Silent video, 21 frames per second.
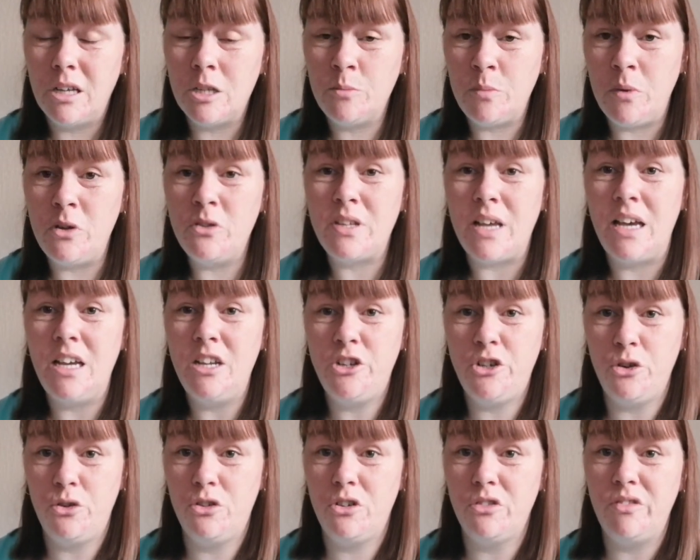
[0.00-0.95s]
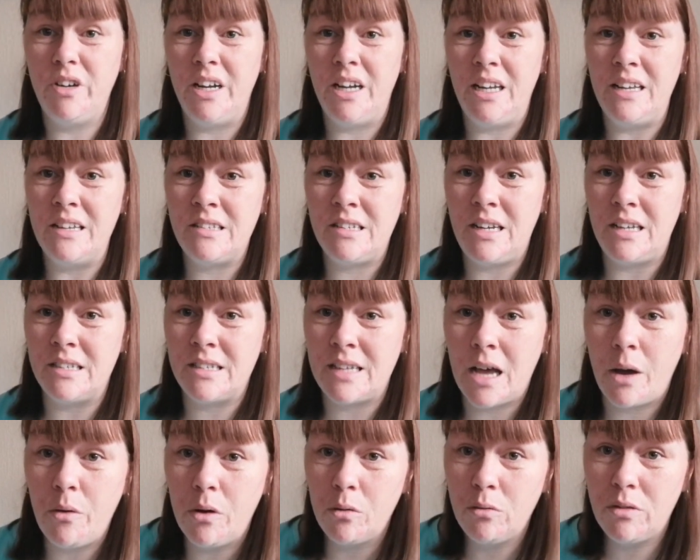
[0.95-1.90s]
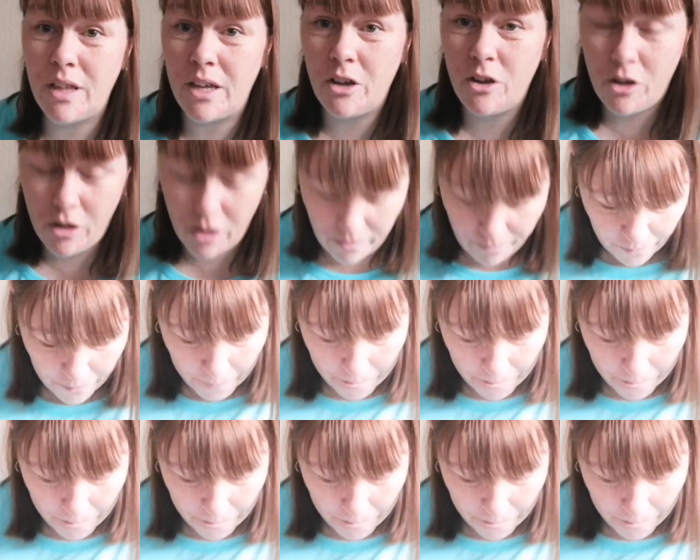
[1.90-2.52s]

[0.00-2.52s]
I suppose, age order really, isn't it? It's how old they are.